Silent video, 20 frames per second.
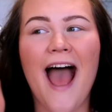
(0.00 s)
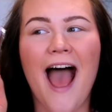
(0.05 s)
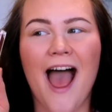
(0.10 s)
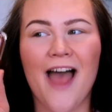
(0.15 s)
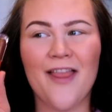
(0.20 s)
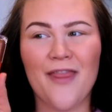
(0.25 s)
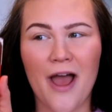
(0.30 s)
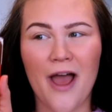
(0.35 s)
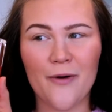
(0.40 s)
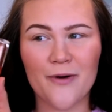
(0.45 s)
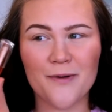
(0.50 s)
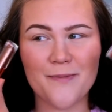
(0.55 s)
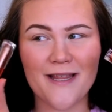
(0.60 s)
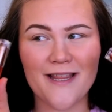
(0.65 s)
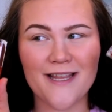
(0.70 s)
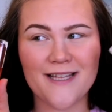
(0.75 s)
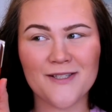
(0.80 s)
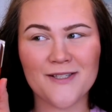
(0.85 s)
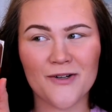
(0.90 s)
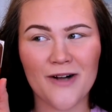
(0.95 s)
and that would be
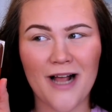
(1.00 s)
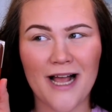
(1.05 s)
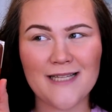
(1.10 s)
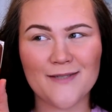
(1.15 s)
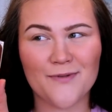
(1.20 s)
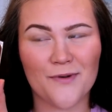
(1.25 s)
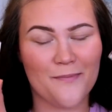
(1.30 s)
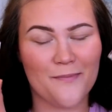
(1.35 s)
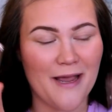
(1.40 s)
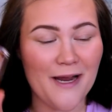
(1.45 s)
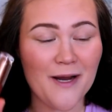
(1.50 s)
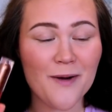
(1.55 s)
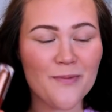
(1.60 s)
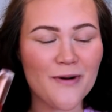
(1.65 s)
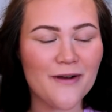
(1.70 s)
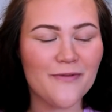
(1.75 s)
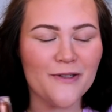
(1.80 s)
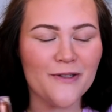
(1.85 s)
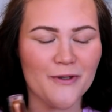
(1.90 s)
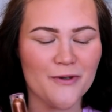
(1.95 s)
these little guys from Makeup
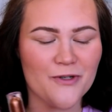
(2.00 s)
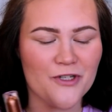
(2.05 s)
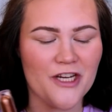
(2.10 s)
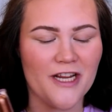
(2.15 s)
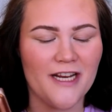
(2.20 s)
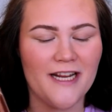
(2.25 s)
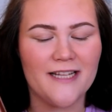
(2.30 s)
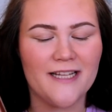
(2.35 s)
Revolution.